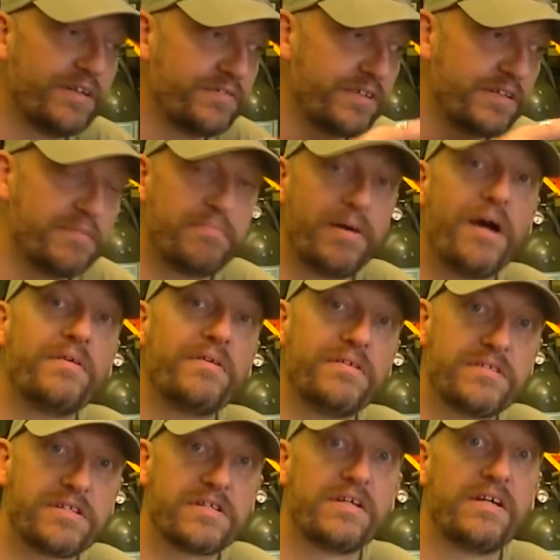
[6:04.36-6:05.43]
of the
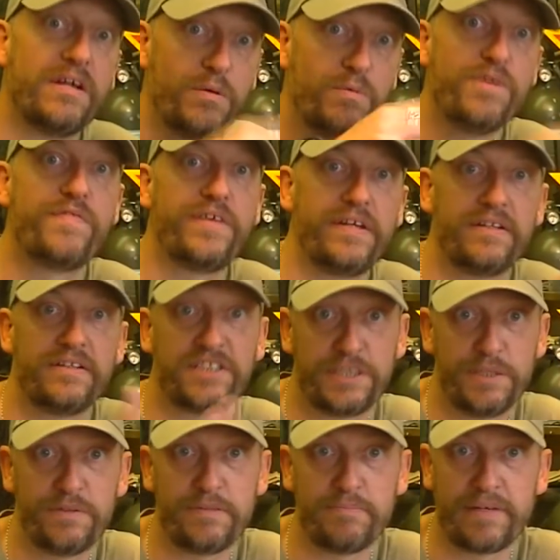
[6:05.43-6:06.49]
components within the
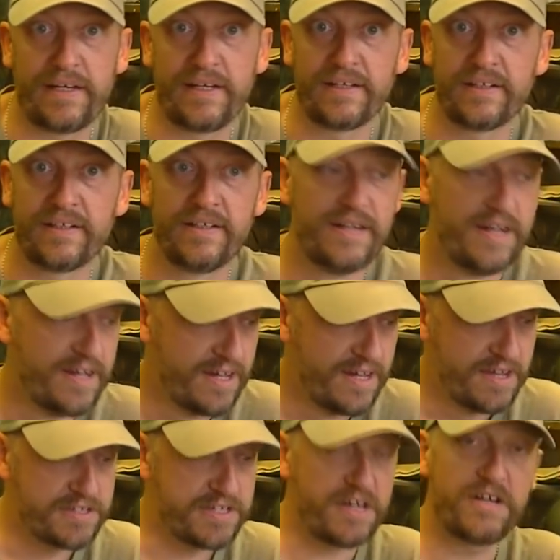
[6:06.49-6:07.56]
shielding bag.
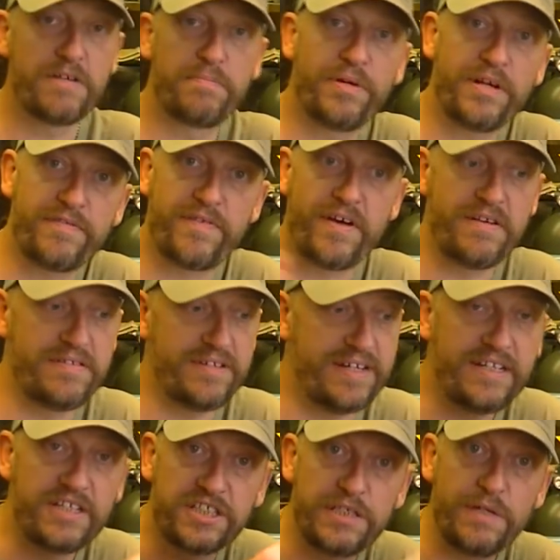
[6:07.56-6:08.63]
So put the phone
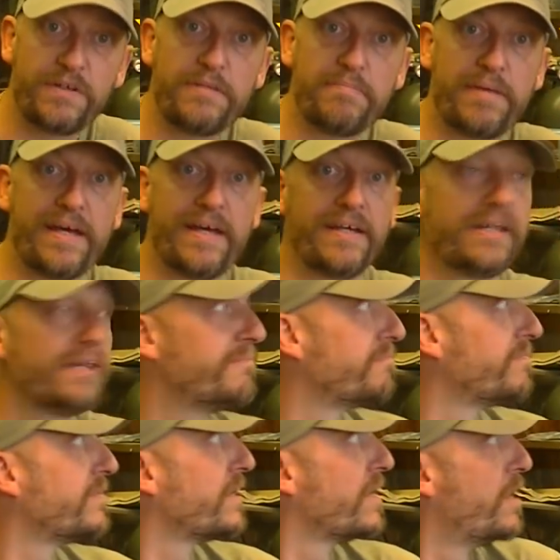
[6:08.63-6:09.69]
in a shielding bag,
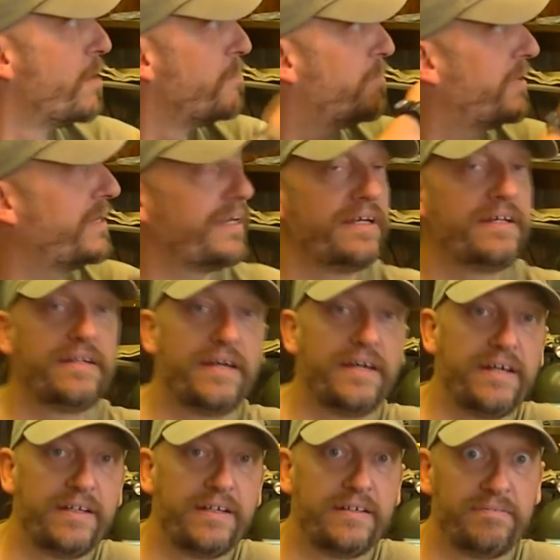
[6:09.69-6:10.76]
put it in
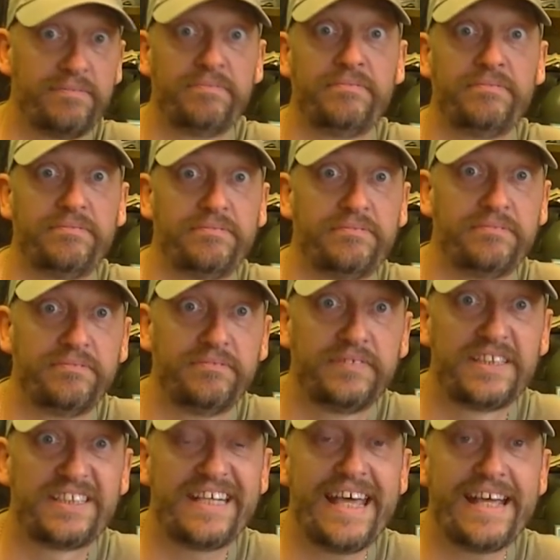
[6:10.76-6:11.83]
there,
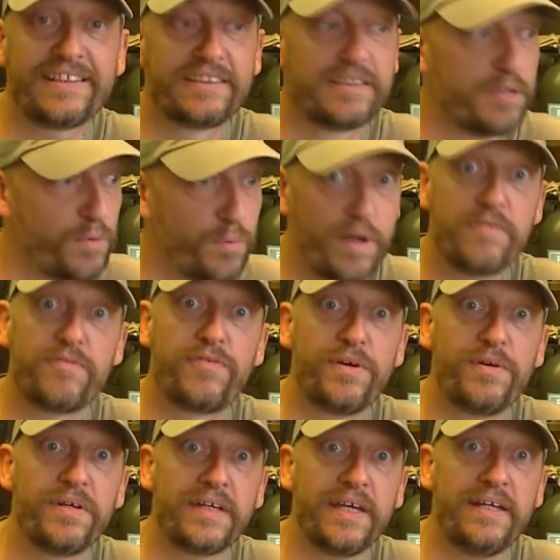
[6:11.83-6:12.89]
the text went
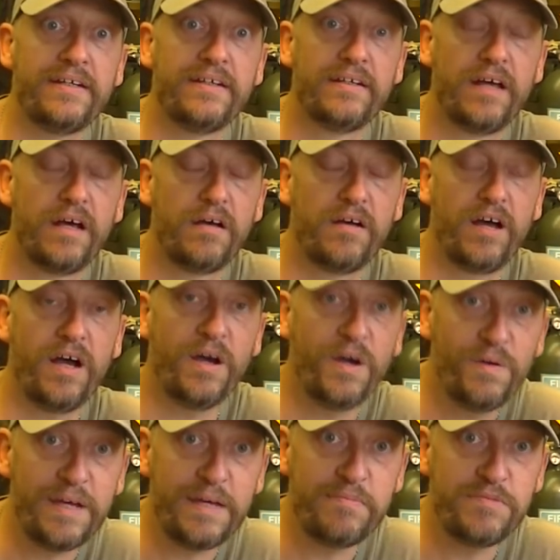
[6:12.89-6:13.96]
through again.
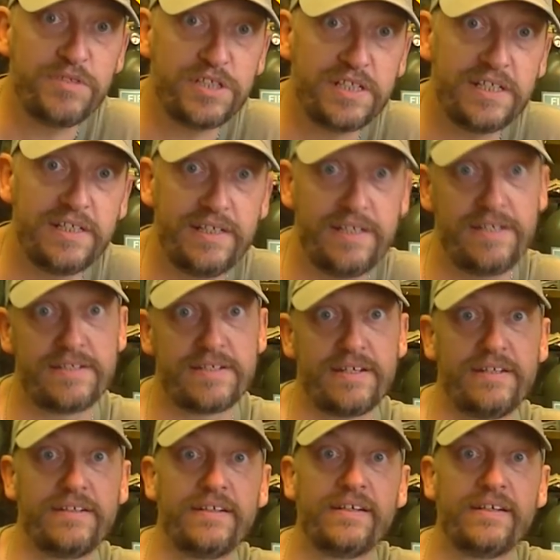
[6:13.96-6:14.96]
OMG, he said.